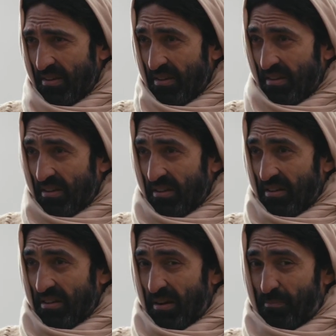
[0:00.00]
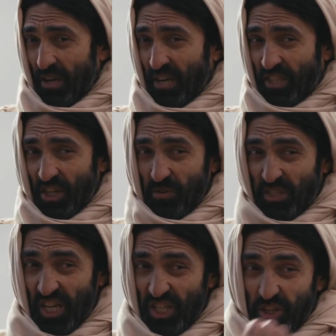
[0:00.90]
from the quick-tempered son of
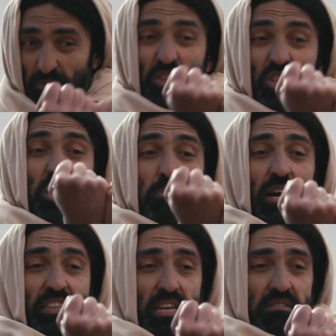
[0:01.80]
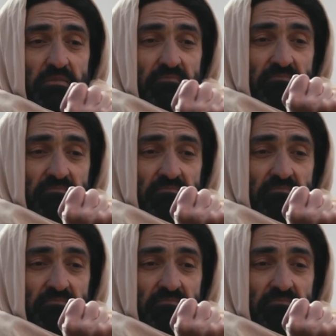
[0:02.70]
thunder to the